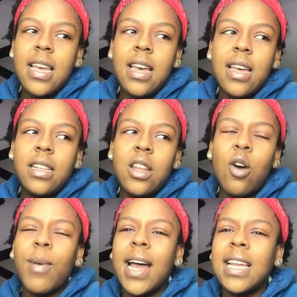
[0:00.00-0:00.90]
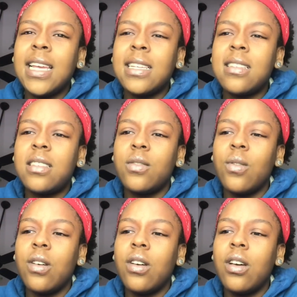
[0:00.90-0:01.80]
everybody's
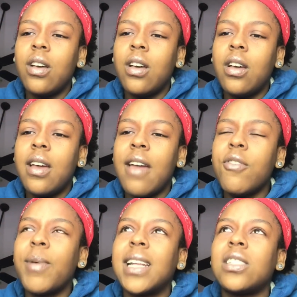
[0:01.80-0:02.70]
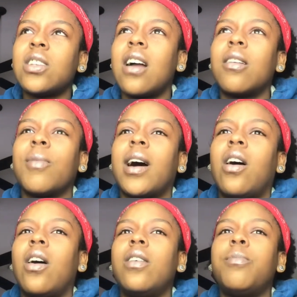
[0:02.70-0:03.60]
talking
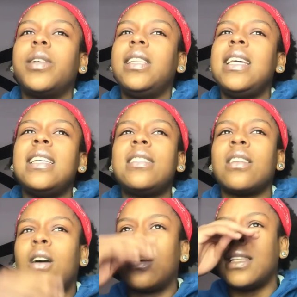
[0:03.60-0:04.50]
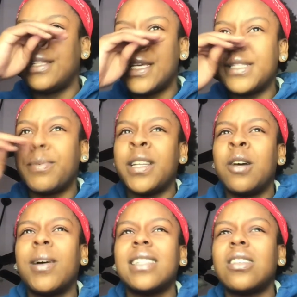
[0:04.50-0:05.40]
about police and all of this, but
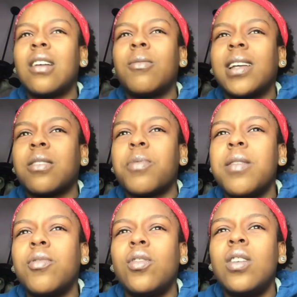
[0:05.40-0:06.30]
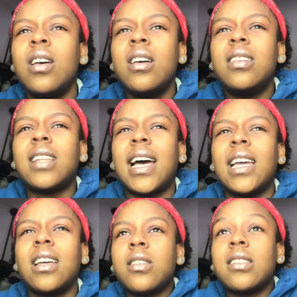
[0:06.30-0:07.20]
nobody's talking about the people,
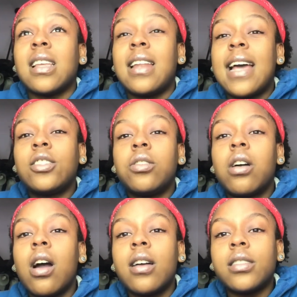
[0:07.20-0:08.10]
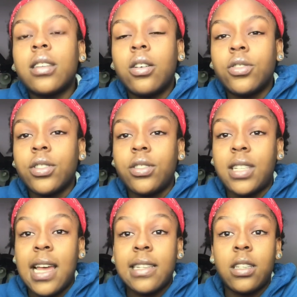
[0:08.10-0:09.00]
like the National Guard soldiers
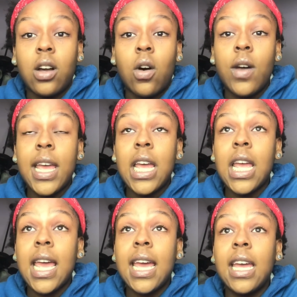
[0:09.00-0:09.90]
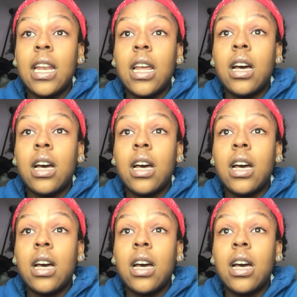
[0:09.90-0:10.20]
that's going and